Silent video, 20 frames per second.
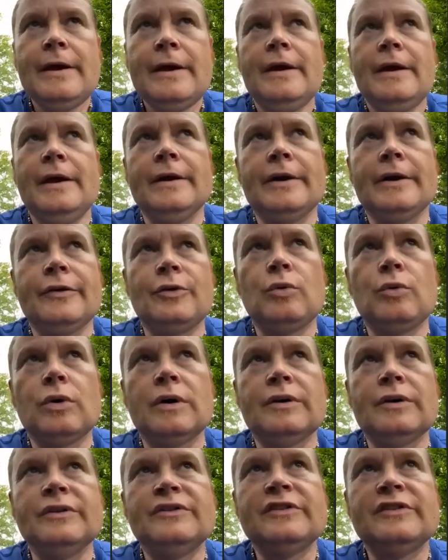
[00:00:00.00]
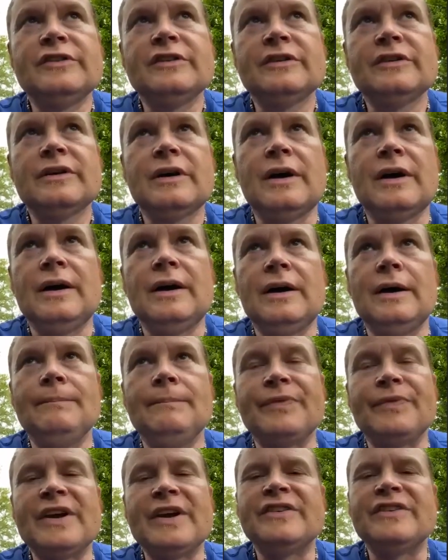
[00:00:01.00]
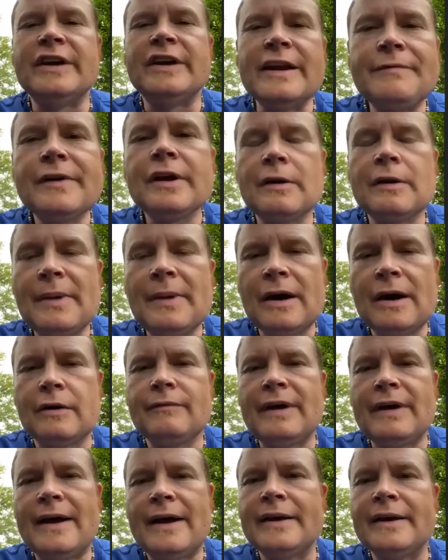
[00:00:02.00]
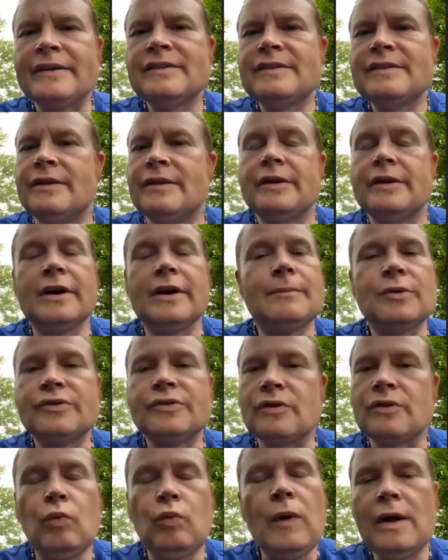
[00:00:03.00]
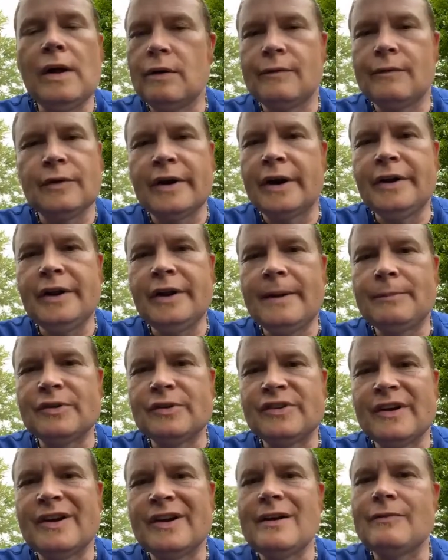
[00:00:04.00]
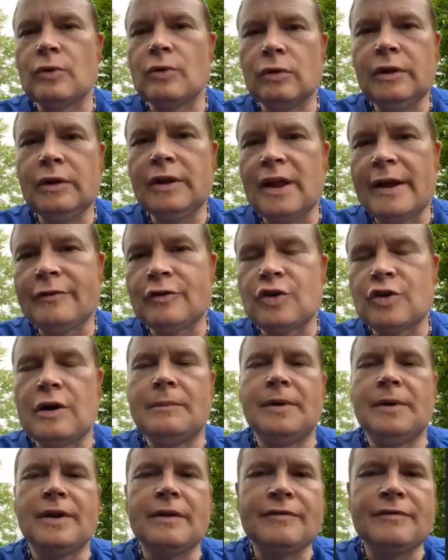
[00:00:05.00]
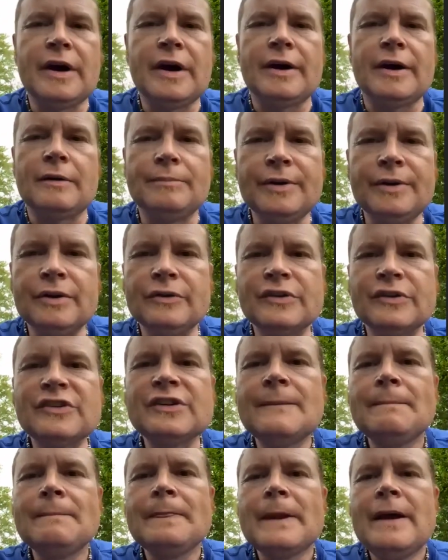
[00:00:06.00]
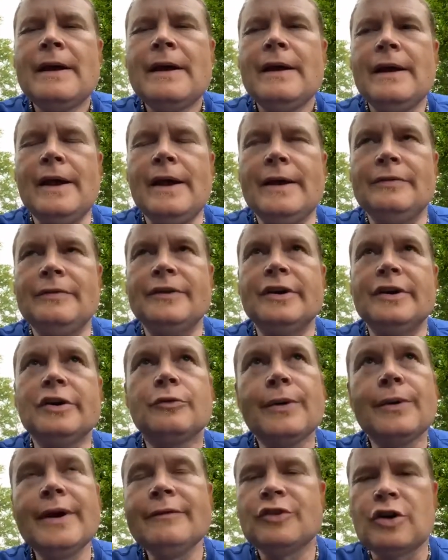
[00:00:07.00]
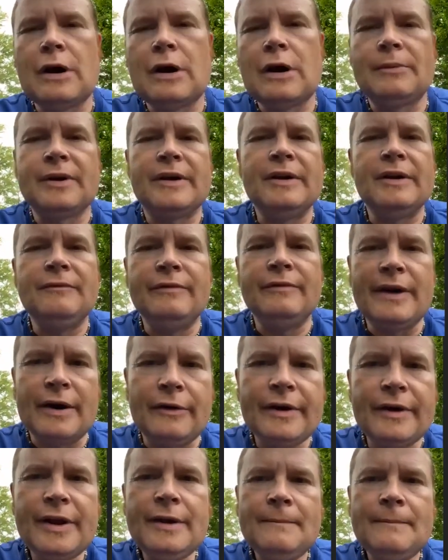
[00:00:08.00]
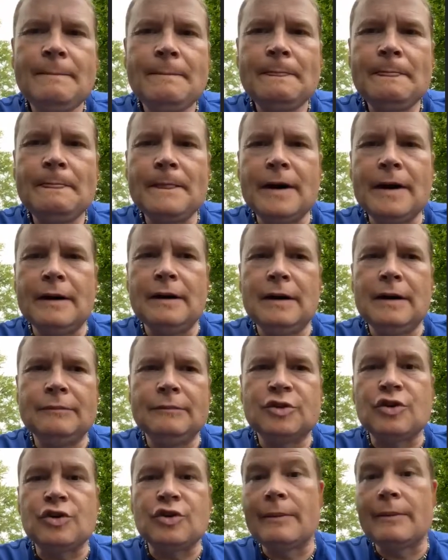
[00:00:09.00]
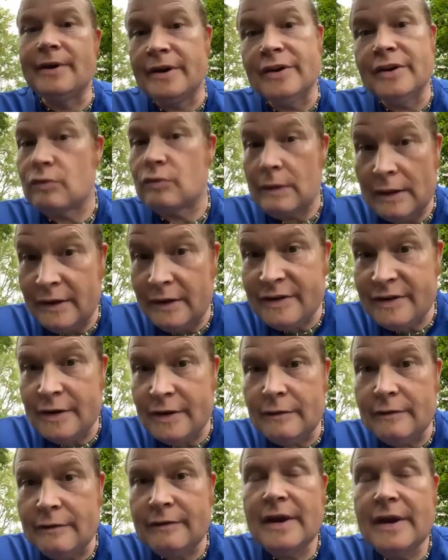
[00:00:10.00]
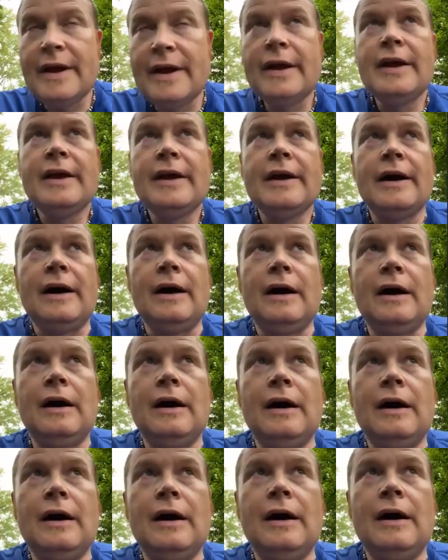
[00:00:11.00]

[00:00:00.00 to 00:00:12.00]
In other words, a significant amount of addicts, and the numbers are well over 98%, have early life trauma, if not abuse. And the degree of trauma can vary. Trauma is relative. Um,